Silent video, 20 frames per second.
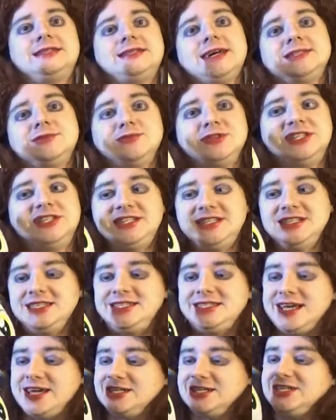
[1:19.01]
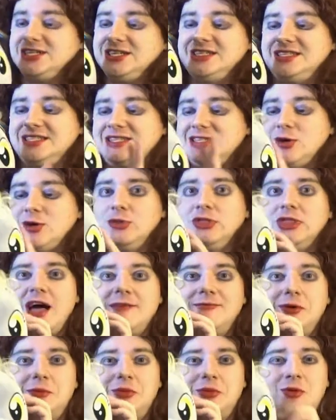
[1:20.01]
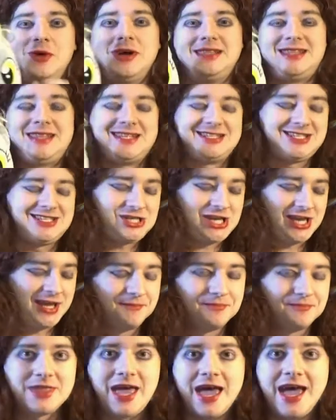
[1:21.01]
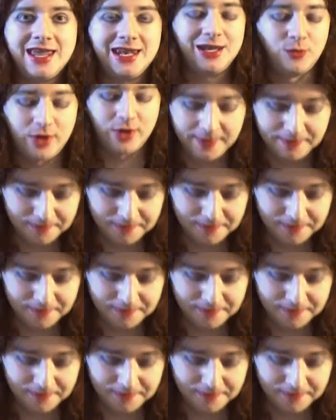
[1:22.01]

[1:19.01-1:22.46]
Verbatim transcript: that's what she says. She's so lovable, isn't she? Anyway,